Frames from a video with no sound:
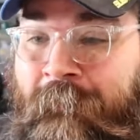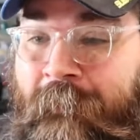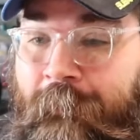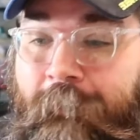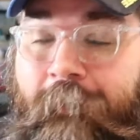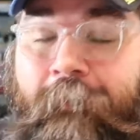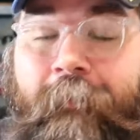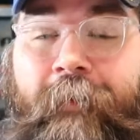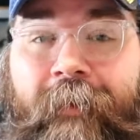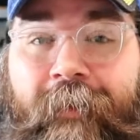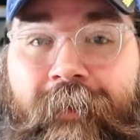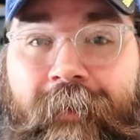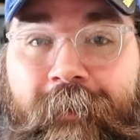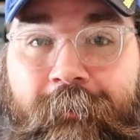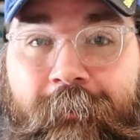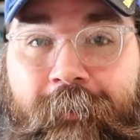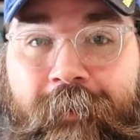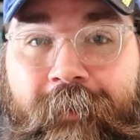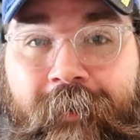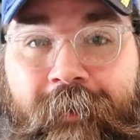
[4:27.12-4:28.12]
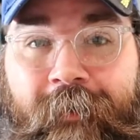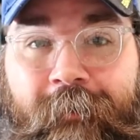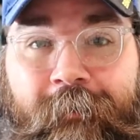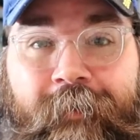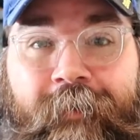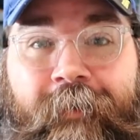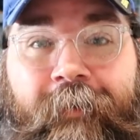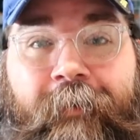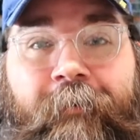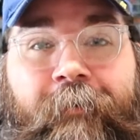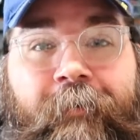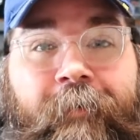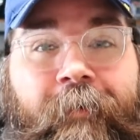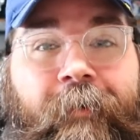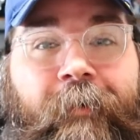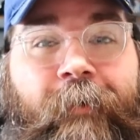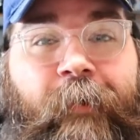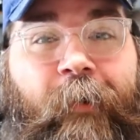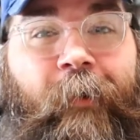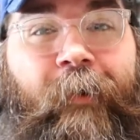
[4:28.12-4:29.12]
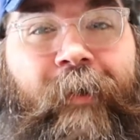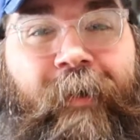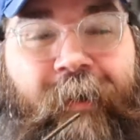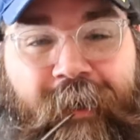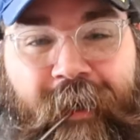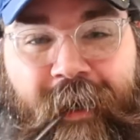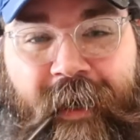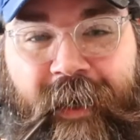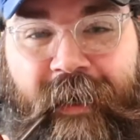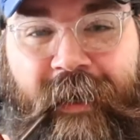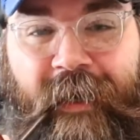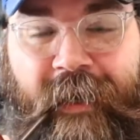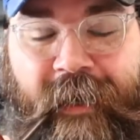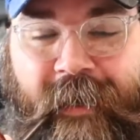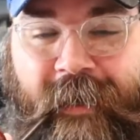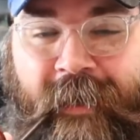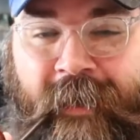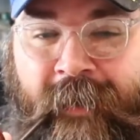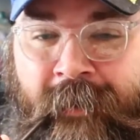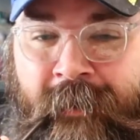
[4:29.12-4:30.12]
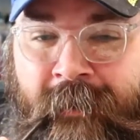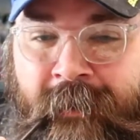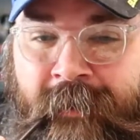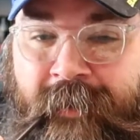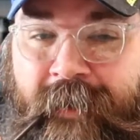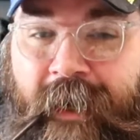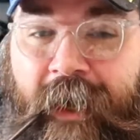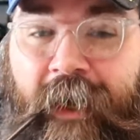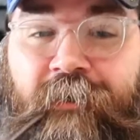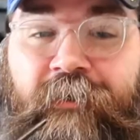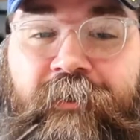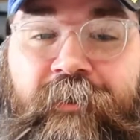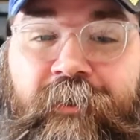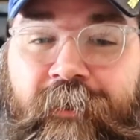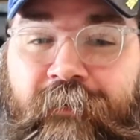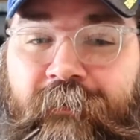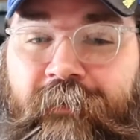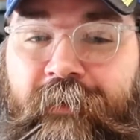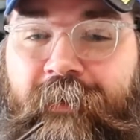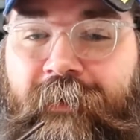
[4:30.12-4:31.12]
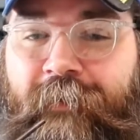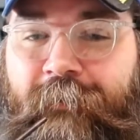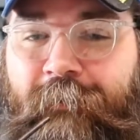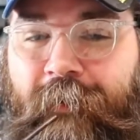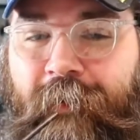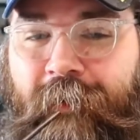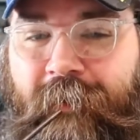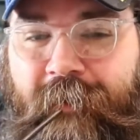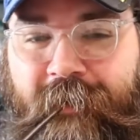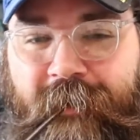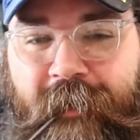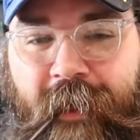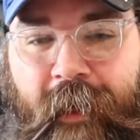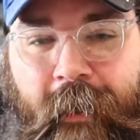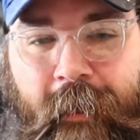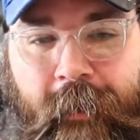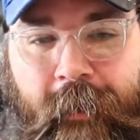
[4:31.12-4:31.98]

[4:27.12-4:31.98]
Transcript: What we think we know, we don't know. How shit really works.